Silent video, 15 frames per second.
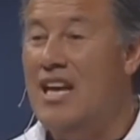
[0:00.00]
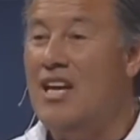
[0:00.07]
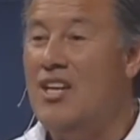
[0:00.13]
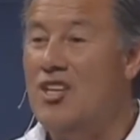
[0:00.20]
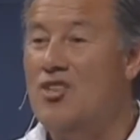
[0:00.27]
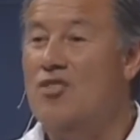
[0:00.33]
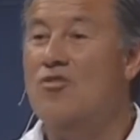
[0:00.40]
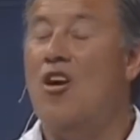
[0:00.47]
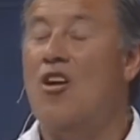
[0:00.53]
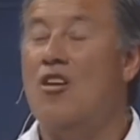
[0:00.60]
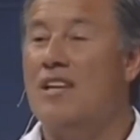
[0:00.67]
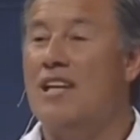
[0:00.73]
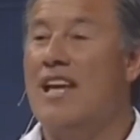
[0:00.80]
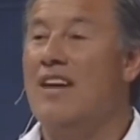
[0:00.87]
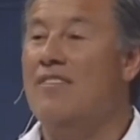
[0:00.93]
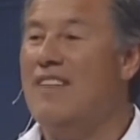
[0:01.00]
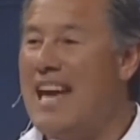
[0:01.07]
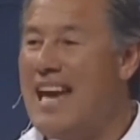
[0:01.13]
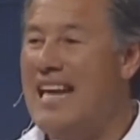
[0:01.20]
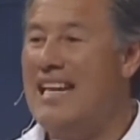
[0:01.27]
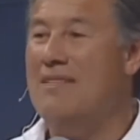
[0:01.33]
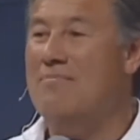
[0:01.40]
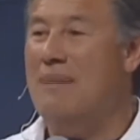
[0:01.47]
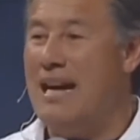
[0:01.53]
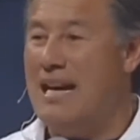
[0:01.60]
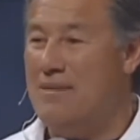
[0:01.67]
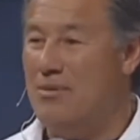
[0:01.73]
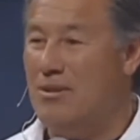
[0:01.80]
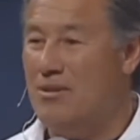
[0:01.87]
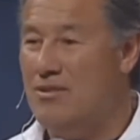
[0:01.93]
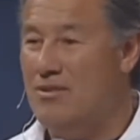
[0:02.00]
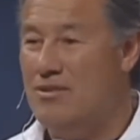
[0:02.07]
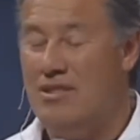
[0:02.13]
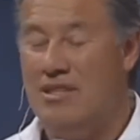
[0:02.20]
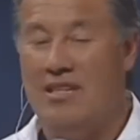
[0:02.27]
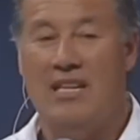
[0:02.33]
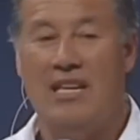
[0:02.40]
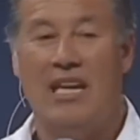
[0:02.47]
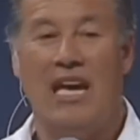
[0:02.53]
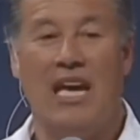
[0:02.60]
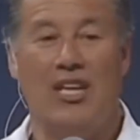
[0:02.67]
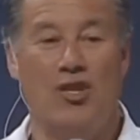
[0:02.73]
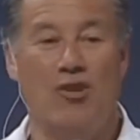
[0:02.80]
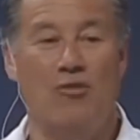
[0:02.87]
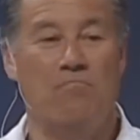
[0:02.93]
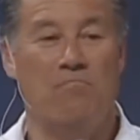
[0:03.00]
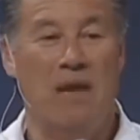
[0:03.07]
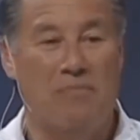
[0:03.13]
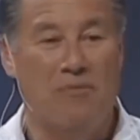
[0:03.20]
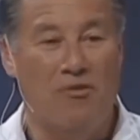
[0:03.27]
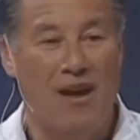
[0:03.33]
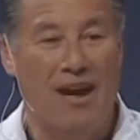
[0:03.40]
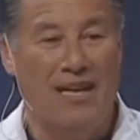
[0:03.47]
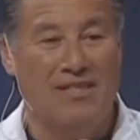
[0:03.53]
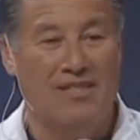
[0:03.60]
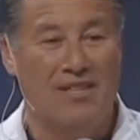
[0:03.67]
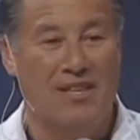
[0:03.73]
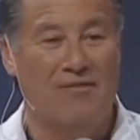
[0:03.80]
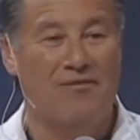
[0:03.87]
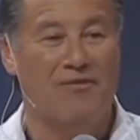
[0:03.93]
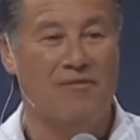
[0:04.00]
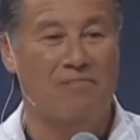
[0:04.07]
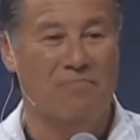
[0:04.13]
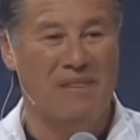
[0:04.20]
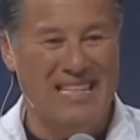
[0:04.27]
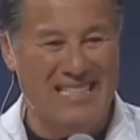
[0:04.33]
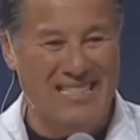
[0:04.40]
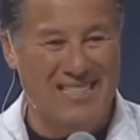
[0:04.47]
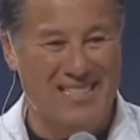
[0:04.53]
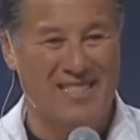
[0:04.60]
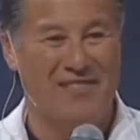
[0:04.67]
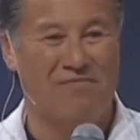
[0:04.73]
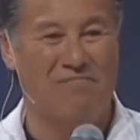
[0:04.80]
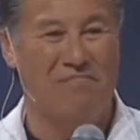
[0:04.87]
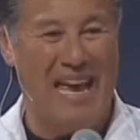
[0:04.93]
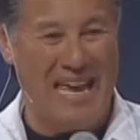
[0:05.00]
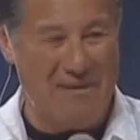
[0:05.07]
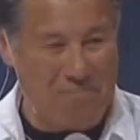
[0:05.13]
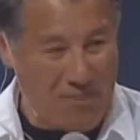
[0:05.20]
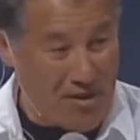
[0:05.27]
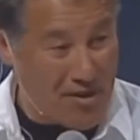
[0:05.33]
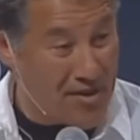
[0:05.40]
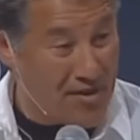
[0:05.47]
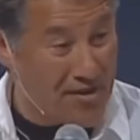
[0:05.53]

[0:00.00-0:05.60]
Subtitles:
You hardly have any Bibles, and you memorize them from pieces of paper.